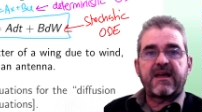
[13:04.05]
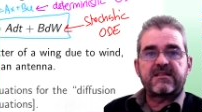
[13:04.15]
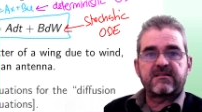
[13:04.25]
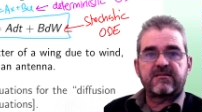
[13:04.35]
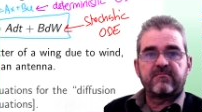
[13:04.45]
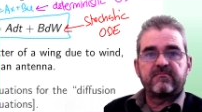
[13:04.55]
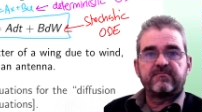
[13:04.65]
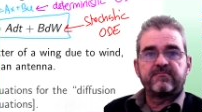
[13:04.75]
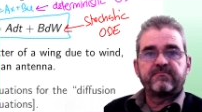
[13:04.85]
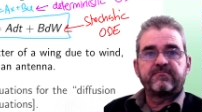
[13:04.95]
mass.
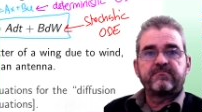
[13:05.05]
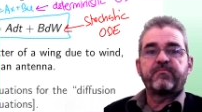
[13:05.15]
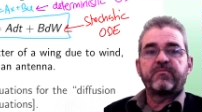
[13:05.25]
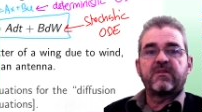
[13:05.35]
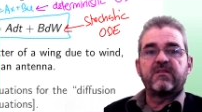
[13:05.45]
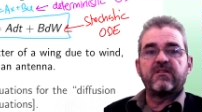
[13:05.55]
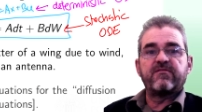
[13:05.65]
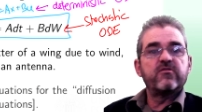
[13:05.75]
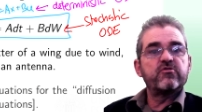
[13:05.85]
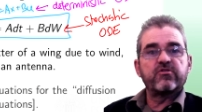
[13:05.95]

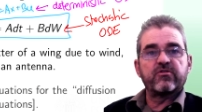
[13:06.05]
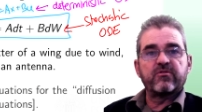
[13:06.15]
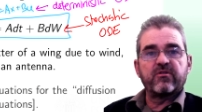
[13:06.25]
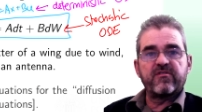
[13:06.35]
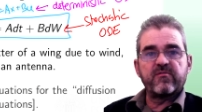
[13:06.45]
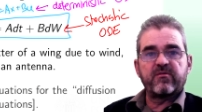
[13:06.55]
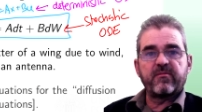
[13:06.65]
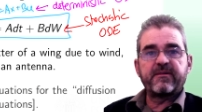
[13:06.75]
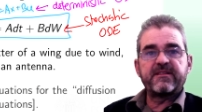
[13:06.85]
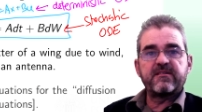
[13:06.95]
Diffusion of the
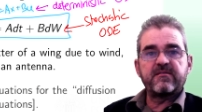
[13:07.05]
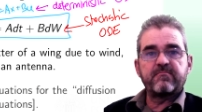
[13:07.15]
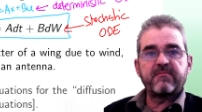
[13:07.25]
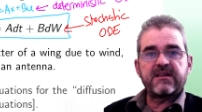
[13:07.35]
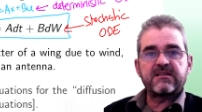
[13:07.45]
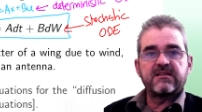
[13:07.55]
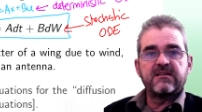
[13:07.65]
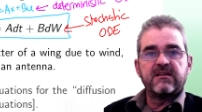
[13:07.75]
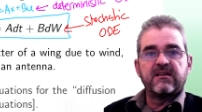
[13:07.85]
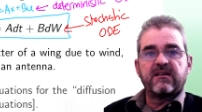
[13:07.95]
probability mass
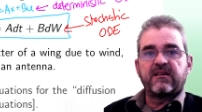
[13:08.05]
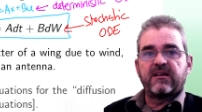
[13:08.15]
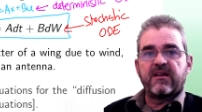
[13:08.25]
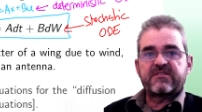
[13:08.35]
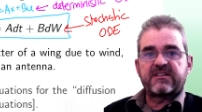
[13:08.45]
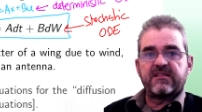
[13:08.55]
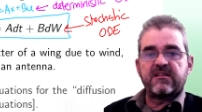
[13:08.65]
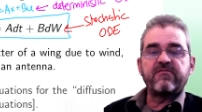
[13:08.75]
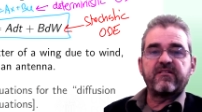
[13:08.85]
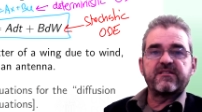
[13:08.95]
gives a
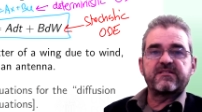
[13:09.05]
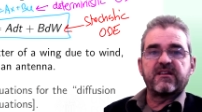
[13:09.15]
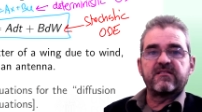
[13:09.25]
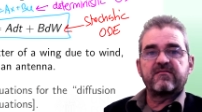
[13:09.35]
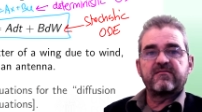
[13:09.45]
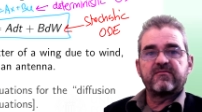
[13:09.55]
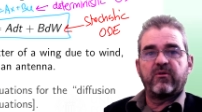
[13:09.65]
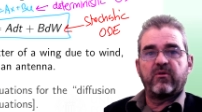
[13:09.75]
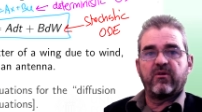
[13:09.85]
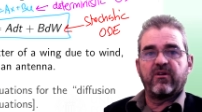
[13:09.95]
different set
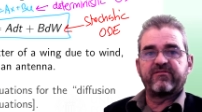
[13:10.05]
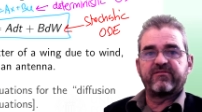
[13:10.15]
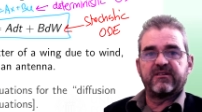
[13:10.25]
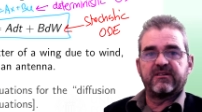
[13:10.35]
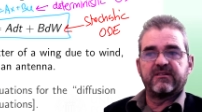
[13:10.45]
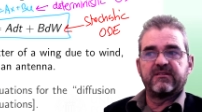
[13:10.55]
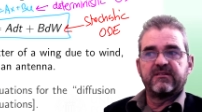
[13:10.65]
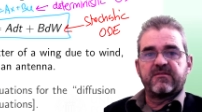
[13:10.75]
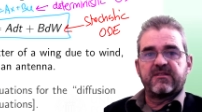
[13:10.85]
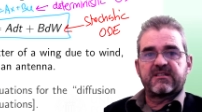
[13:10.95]
of,
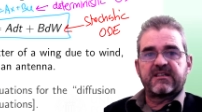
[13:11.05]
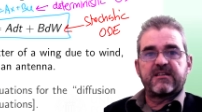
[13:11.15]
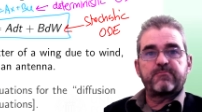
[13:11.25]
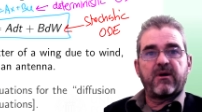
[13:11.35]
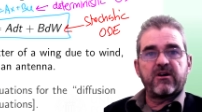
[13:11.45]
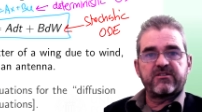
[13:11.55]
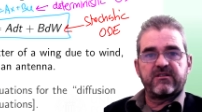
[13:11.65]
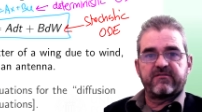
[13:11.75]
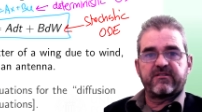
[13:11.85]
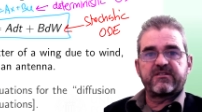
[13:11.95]
in this case, partial
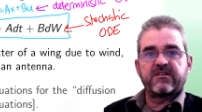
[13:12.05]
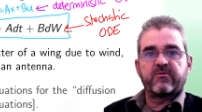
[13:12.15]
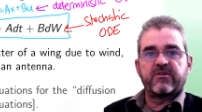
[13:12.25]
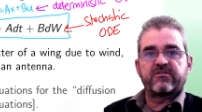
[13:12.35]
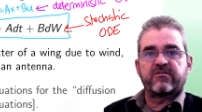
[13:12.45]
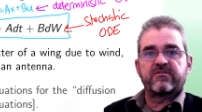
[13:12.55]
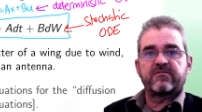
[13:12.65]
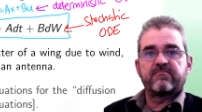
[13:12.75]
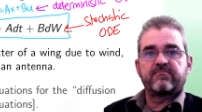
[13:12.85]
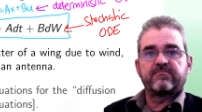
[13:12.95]
differential
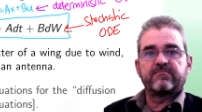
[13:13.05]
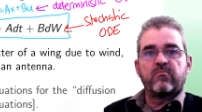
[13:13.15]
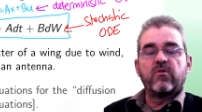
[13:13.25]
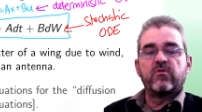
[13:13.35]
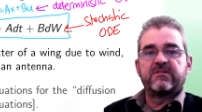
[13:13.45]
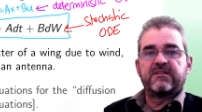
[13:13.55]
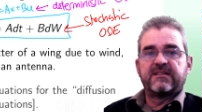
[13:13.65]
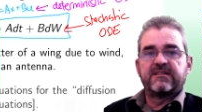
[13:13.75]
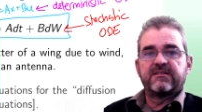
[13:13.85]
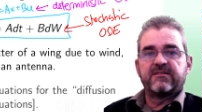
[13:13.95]
equations
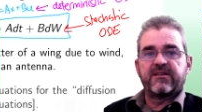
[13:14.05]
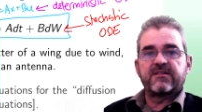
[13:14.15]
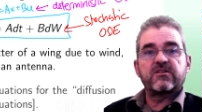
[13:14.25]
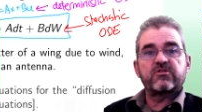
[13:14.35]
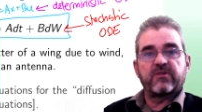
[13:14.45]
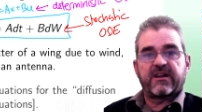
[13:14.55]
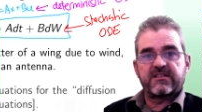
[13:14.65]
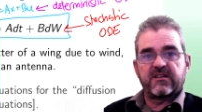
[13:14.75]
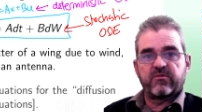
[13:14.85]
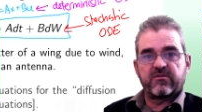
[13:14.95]
modeling these
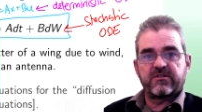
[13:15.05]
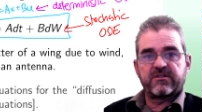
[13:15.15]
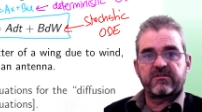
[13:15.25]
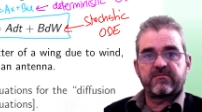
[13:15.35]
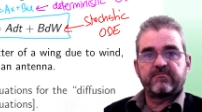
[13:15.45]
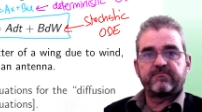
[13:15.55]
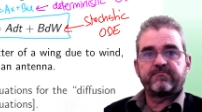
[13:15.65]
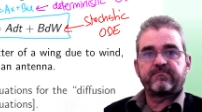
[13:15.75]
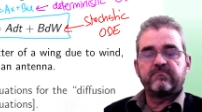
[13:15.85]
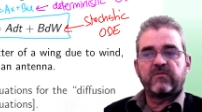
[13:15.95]
stochastic processes.
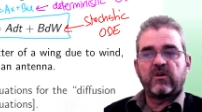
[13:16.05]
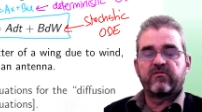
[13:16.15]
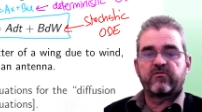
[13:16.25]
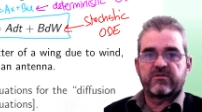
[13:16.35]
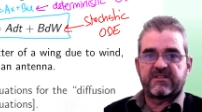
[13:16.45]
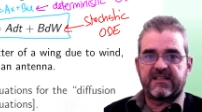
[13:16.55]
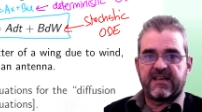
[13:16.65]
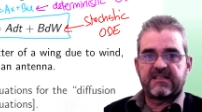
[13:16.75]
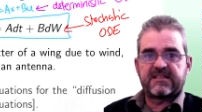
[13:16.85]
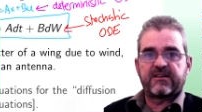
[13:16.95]
Of course,
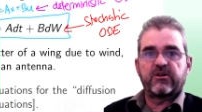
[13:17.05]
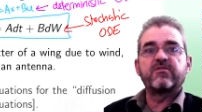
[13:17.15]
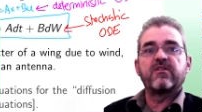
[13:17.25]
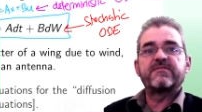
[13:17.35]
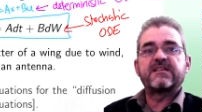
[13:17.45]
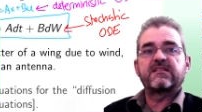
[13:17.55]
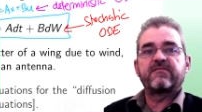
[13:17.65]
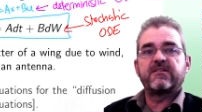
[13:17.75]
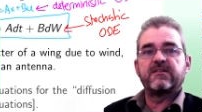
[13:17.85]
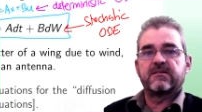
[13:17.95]
details are not the
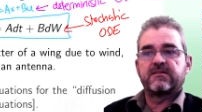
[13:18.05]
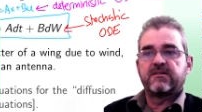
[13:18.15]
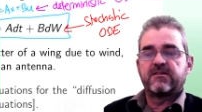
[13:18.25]
objective here.